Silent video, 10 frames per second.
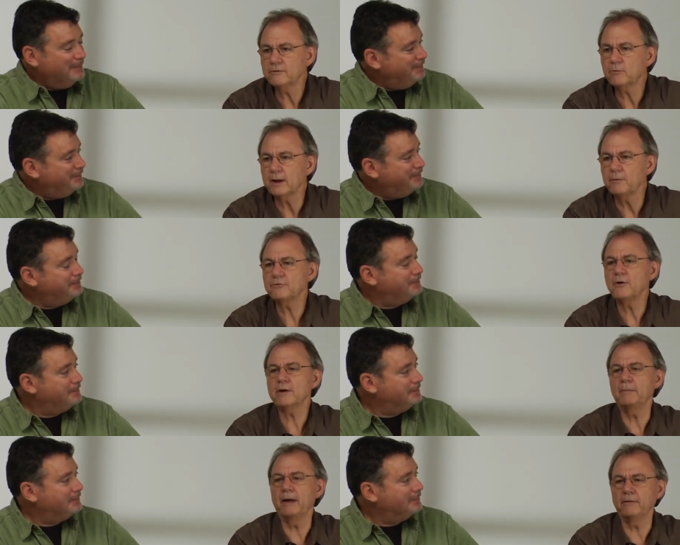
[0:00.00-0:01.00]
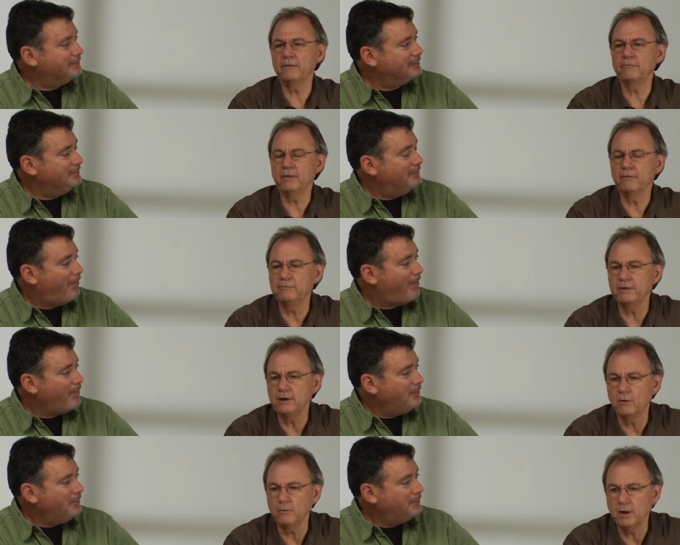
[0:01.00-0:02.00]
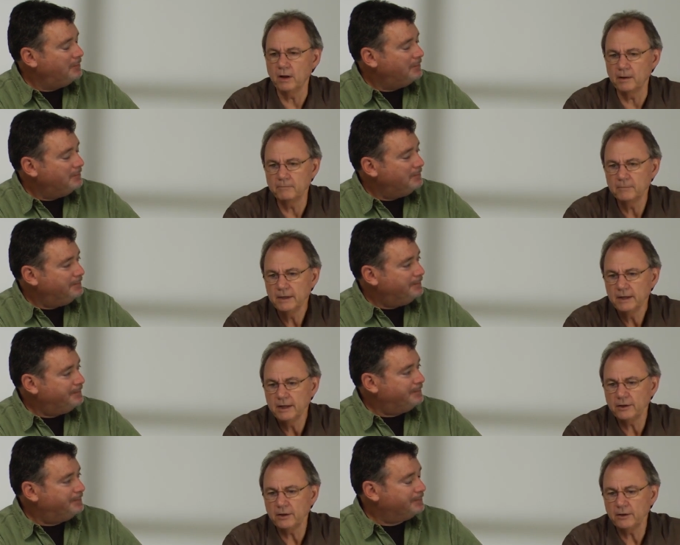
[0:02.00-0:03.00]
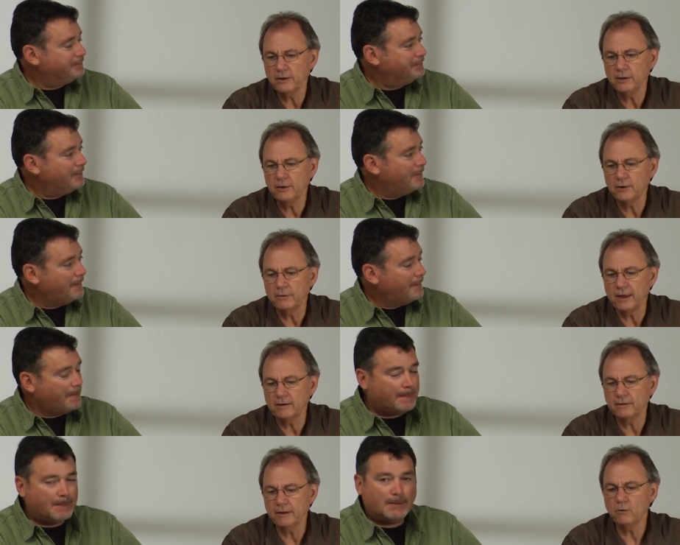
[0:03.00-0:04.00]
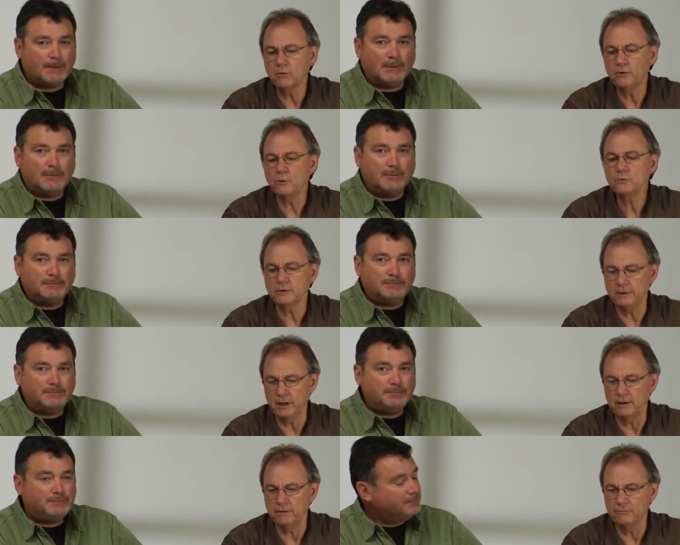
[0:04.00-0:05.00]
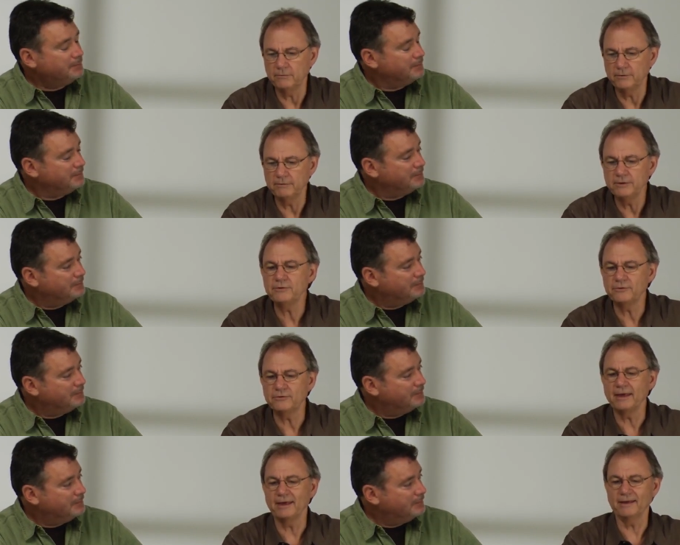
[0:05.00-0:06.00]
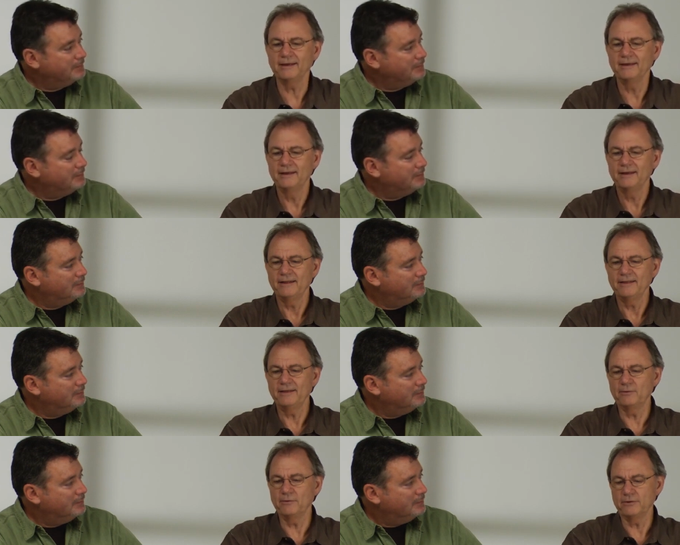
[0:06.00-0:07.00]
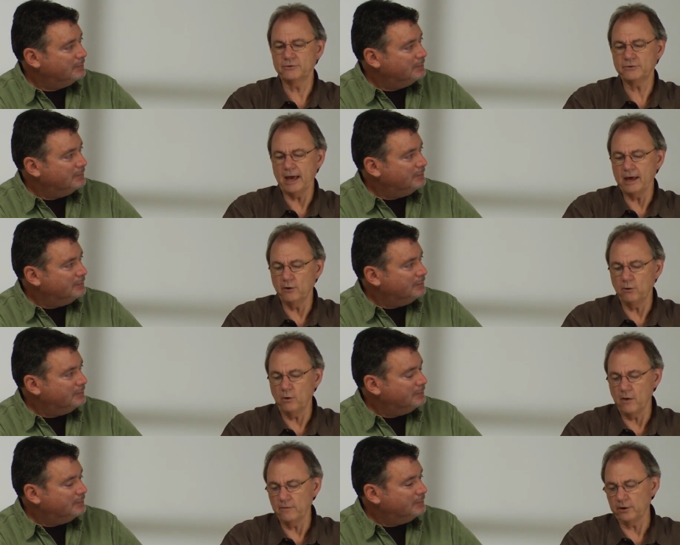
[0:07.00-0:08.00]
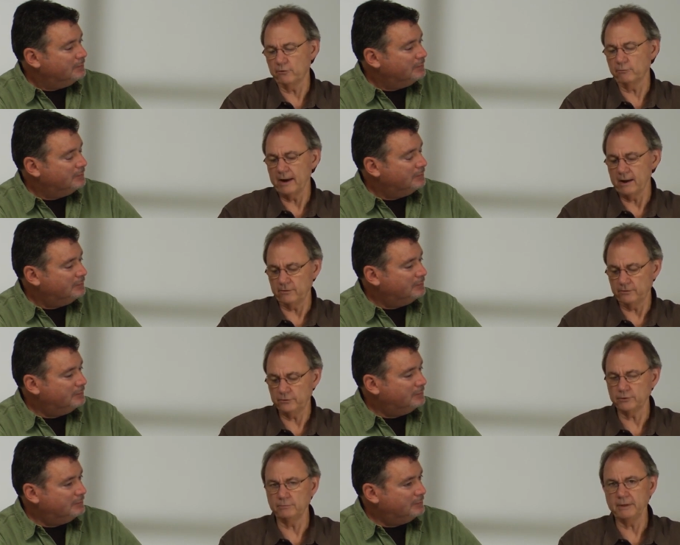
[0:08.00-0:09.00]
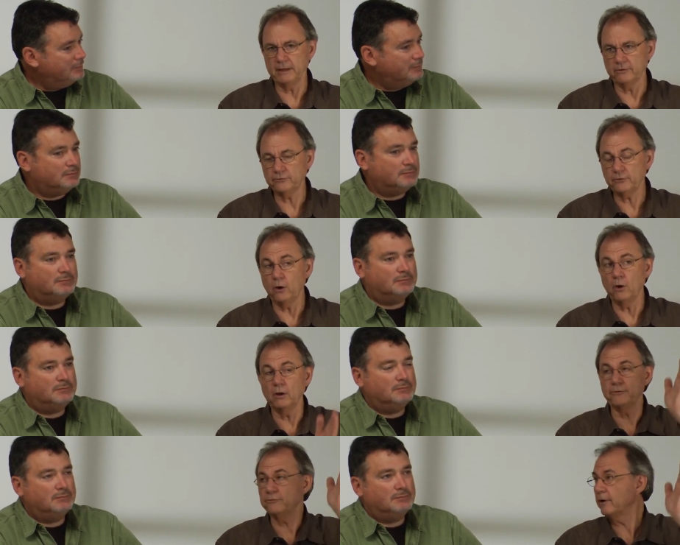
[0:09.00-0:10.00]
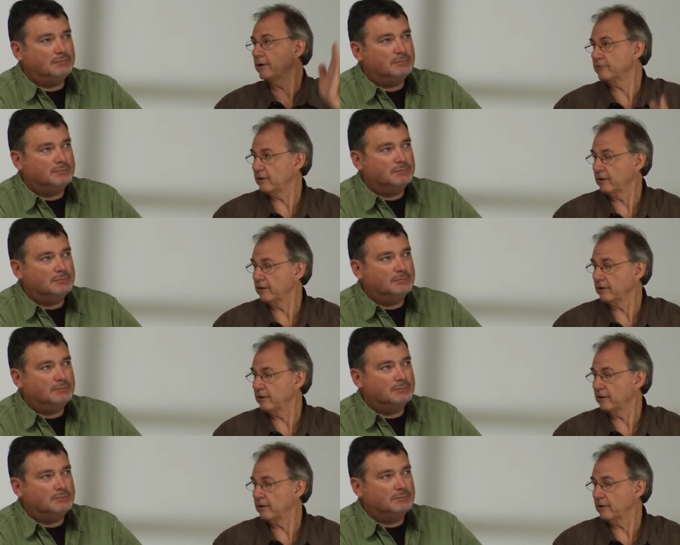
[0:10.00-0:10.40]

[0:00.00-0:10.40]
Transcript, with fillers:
Speaker 1: it's what I was talking about in the, in the video. Um, you know, that, that whole notion of Da Vinci saying you know, the shadow on the ground should be as tall as, your, as,